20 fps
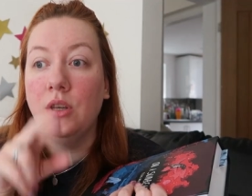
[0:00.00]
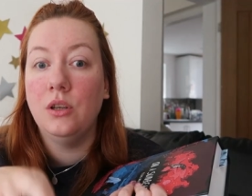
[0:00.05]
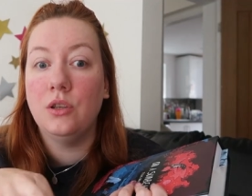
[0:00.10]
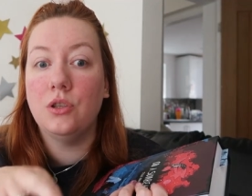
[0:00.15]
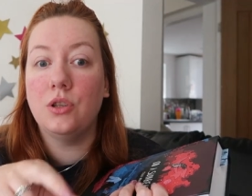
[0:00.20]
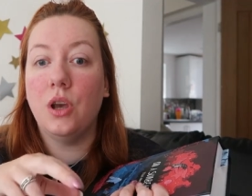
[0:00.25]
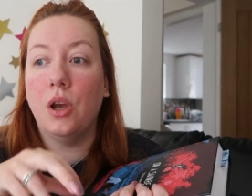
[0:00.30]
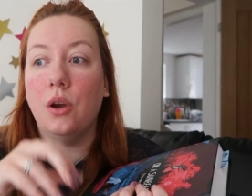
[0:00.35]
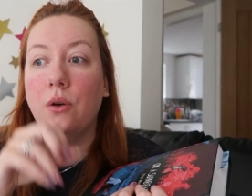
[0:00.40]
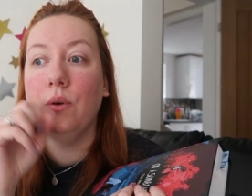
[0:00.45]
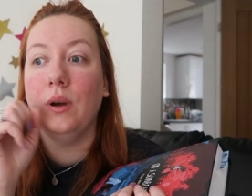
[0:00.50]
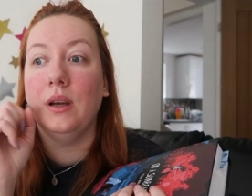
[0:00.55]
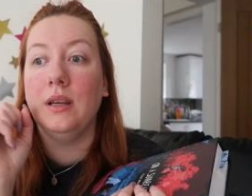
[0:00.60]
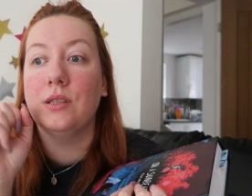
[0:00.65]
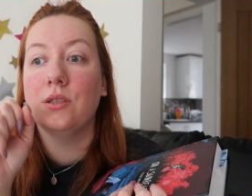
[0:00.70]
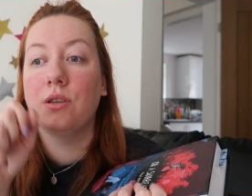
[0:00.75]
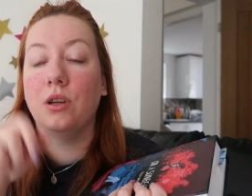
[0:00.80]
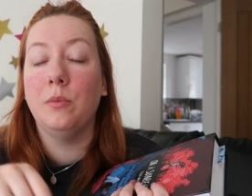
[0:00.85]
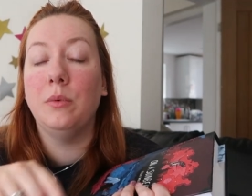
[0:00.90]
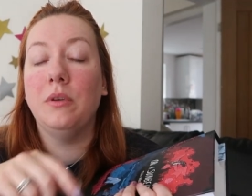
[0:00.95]
So
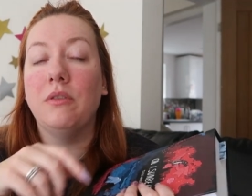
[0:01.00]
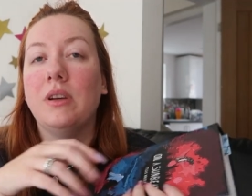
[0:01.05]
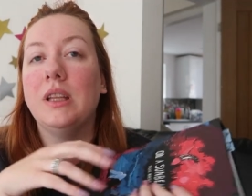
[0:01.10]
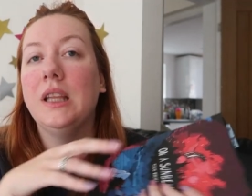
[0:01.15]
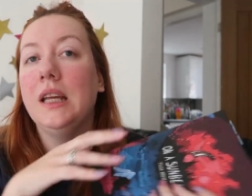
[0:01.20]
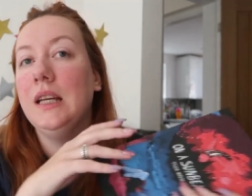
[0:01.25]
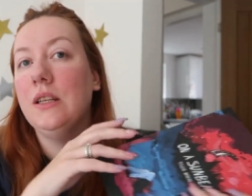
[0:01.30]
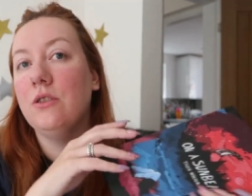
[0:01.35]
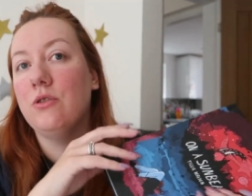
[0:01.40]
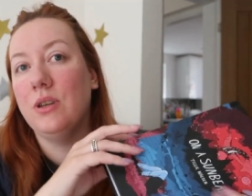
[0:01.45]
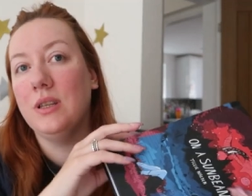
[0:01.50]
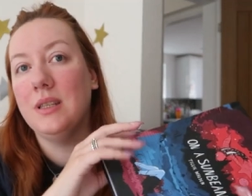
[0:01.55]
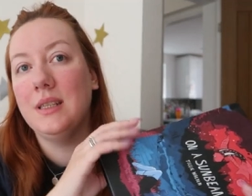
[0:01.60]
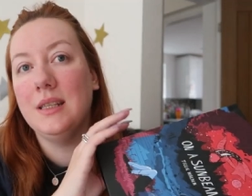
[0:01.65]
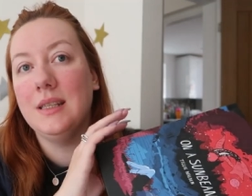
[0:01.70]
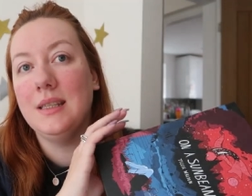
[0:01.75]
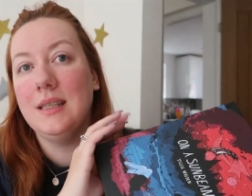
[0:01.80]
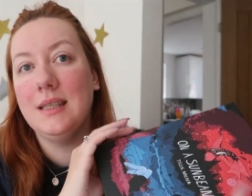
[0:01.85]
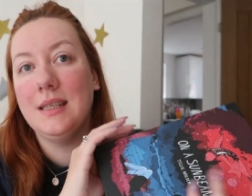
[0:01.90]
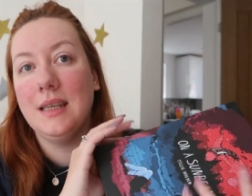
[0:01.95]
it's going to be really
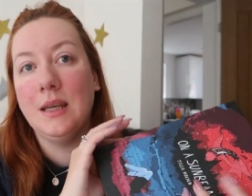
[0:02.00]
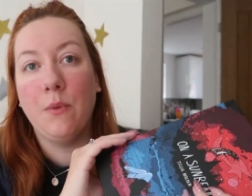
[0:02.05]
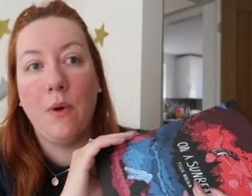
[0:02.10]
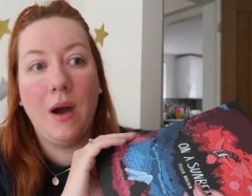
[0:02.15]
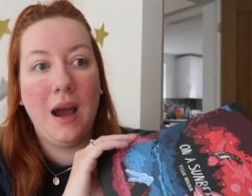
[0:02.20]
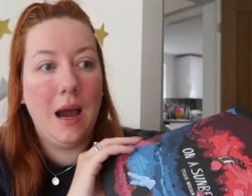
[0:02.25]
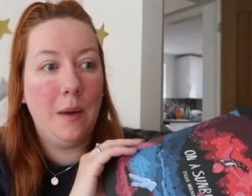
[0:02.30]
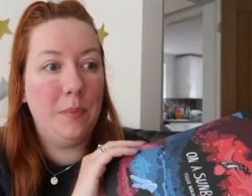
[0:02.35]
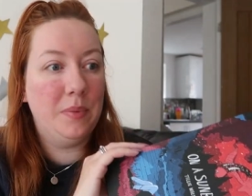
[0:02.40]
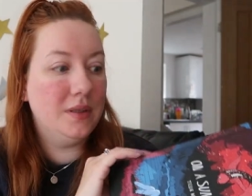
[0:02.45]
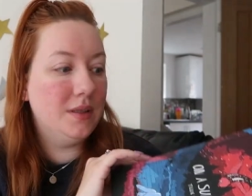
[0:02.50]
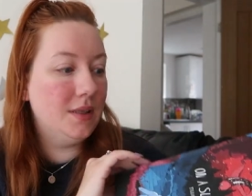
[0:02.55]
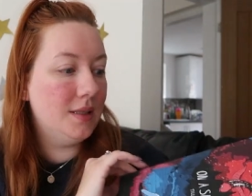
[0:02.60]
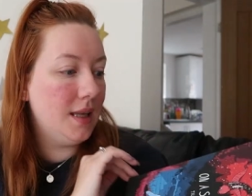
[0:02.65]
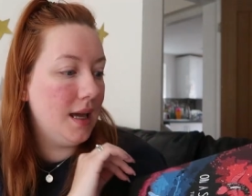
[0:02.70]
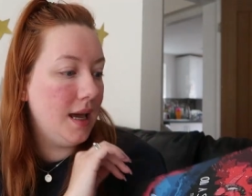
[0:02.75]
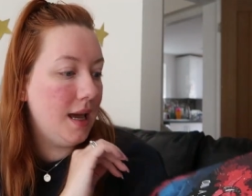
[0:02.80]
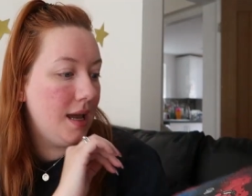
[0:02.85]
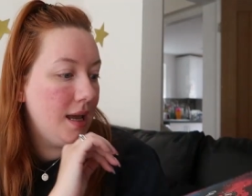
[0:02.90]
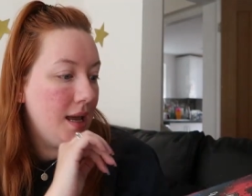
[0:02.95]
interesting to see what happens
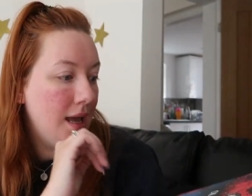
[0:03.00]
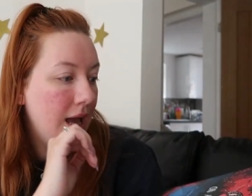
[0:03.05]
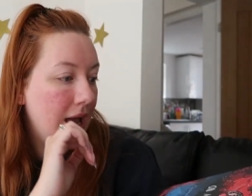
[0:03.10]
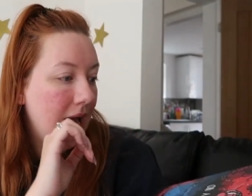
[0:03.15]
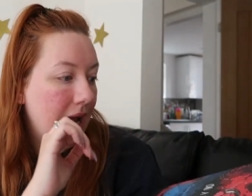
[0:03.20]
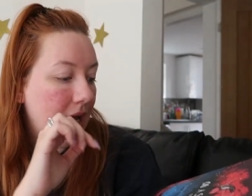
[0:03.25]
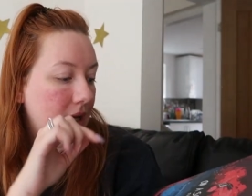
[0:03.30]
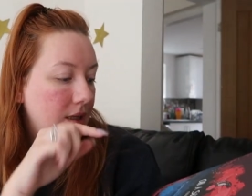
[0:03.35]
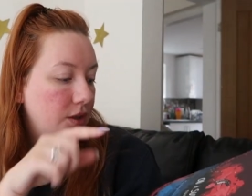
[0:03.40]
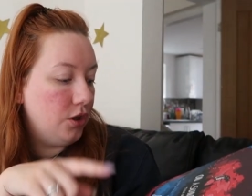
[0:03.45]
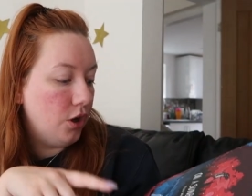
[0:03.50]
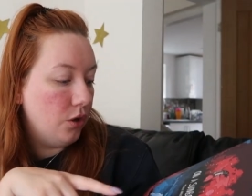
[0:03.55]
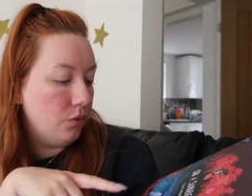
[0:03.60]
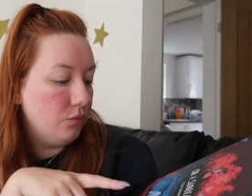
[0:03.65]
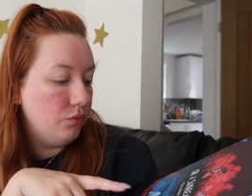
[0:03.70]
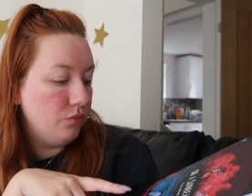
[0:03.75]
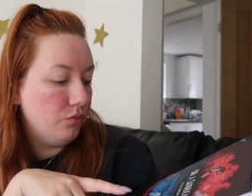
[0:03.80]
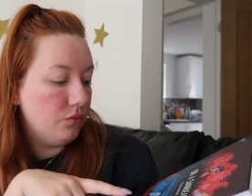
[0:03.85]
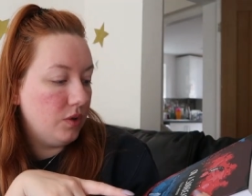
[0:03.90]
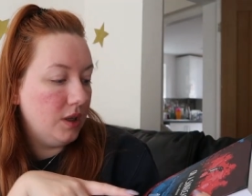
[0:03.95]
there. I
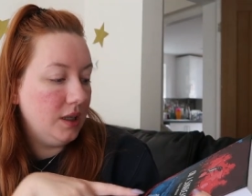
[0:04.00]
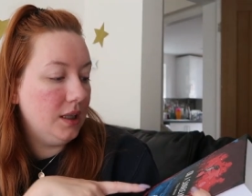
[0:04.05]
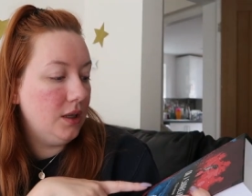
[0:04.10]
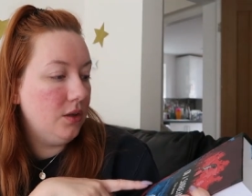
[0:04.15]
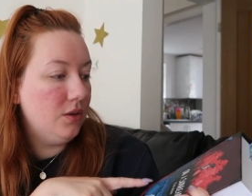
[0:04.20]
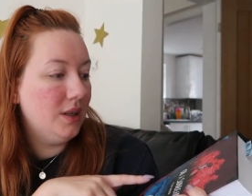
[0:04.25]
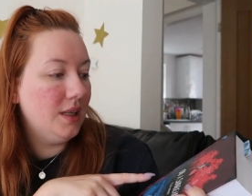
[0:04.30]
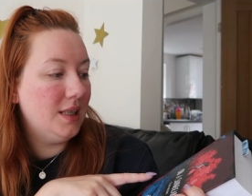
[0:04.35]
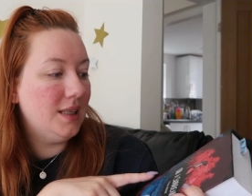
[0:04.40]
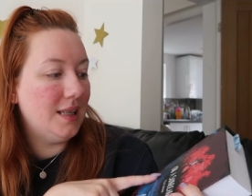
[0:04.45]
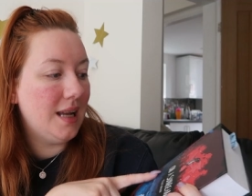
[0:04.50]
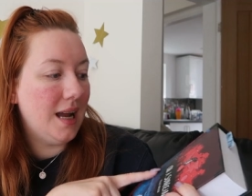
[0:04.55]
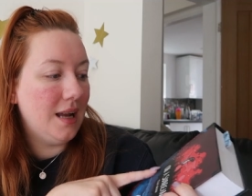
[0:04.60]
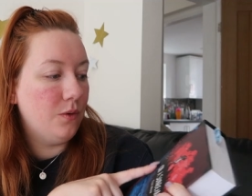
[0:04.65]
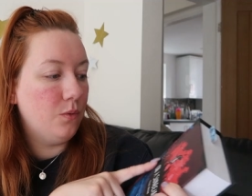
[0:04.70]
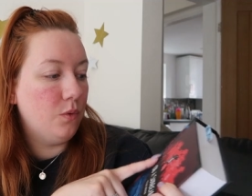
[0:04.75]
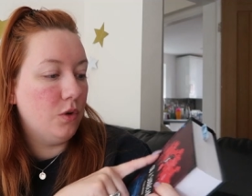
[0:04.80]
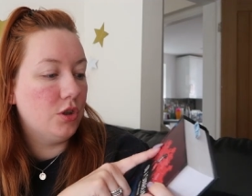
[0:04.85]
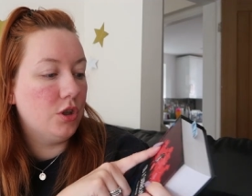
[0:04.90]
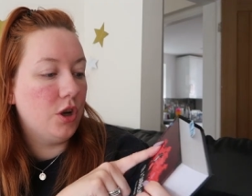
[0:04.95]
don't really
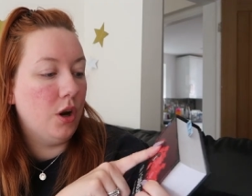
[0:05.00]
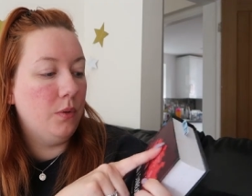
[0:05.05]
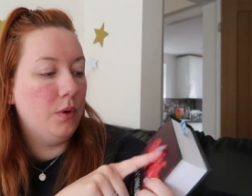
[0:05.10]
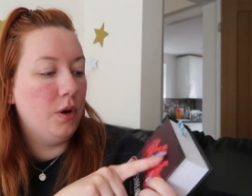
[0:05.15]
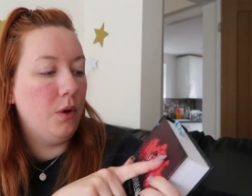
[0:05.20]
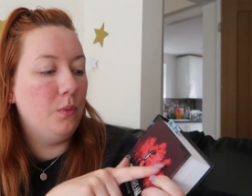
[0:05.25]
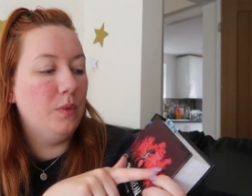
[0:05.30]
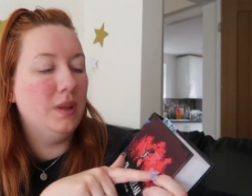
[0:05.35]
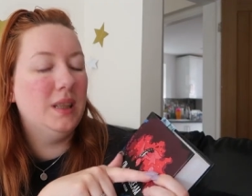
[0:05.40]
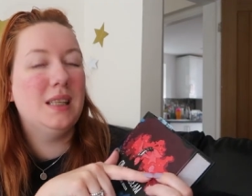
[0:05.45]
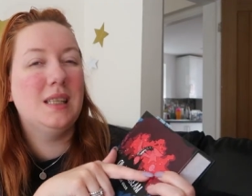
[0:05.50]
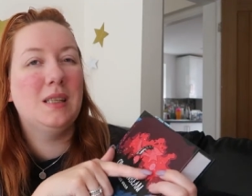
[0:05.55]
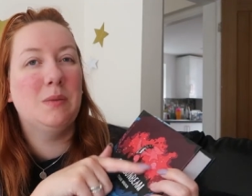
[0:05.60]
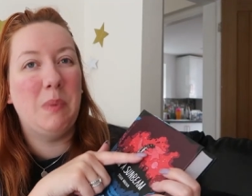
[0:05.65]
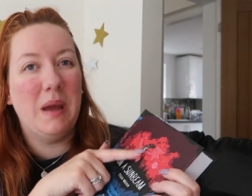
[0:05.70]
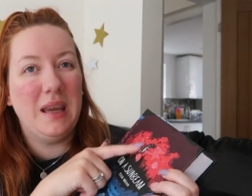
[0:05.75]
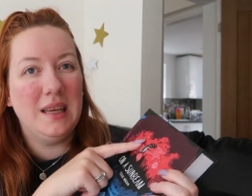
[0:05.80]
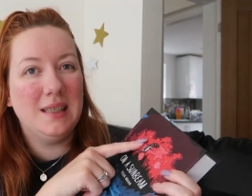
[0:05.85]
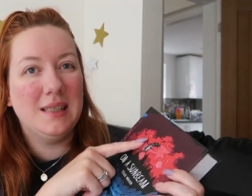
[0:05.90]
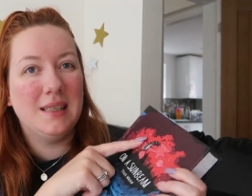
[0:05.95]
understand what's going on with the
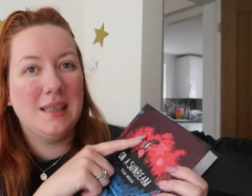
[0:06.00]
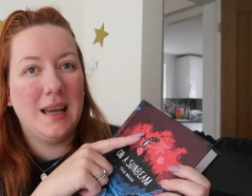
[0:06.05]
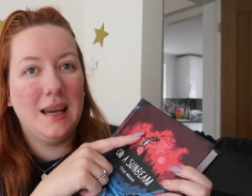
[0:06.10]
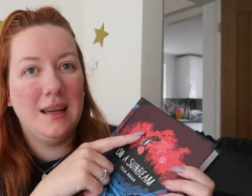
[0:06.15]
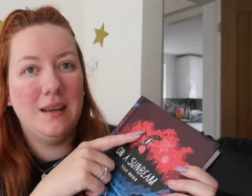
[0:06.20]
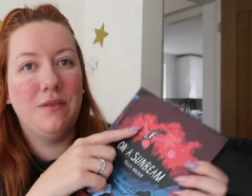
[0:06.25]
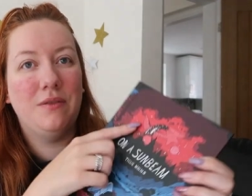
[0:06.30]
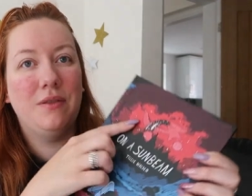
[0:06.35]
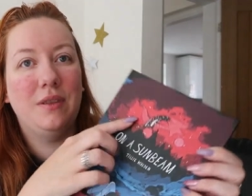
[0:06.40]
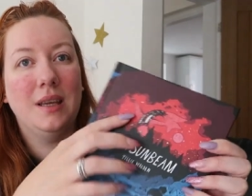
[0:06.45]
space side of